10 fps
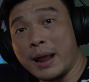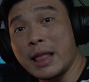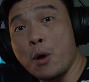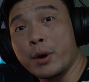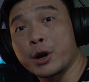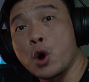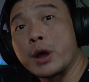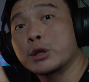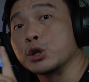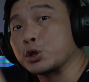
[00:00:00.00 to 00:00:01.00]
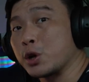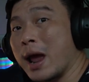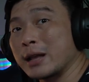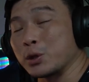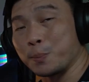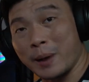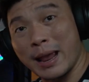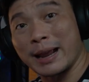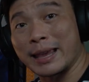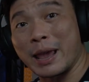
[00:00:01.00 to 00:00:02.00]
Right now, we're going to try to
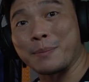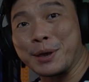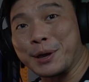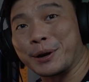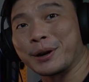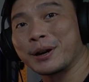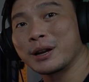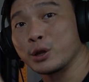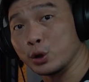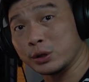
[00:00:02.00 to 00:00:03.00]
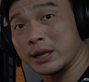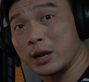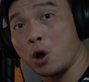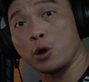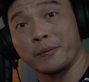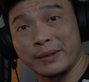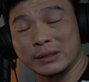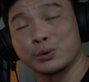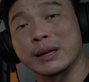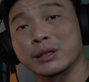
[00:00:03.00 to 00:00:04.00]
play a game here using all of
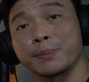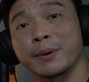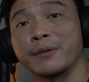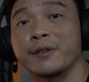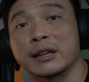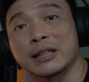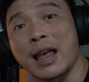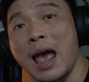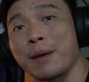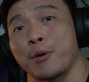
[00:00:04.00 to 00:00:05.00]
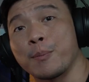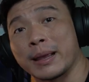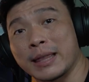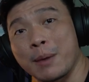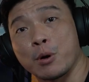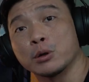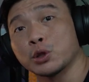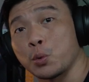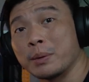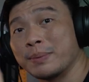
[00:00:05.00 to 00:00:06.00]
these Razer peripherals I have on my table.
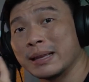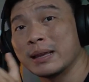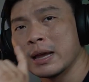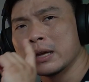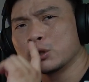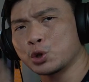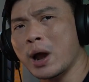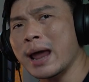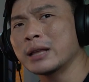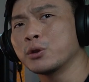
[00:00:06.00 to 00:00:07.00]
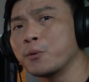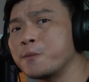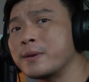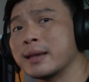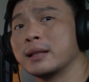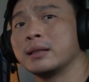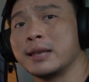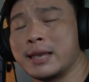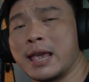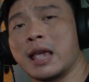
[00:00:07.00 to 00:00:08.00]
So we'll be trying to feel
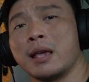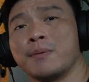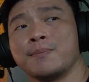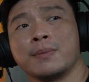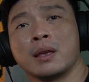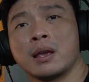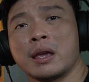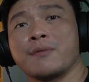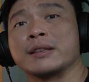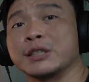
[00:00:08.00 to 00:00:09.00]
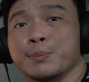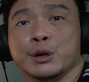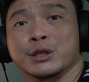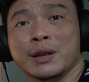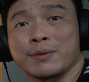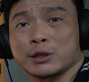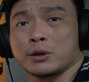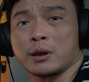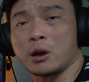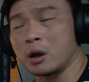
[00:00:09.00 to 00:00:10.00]
the game, if it's immersive, it's,
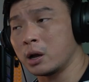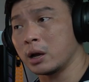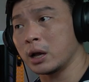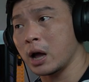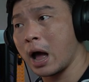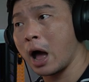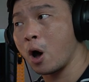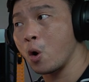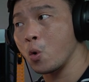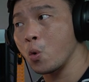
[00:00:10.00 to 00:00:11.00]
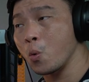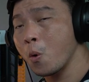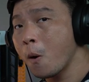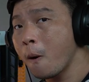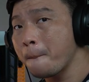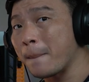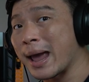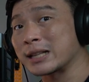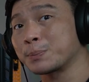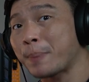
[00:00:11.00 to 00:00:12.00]
how my
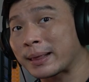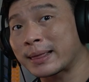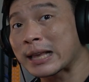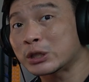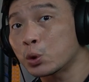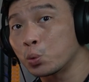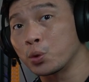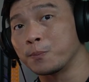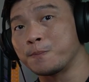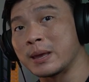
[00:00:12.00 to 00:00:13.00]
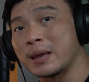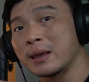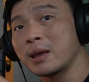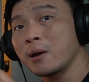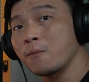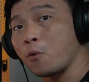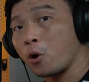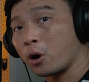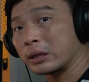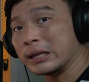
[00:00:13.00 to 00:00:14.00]
expectation would be
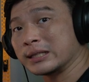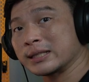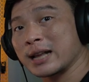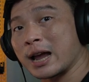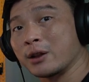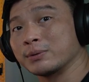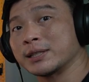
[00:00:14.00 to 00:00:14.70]
for this kind of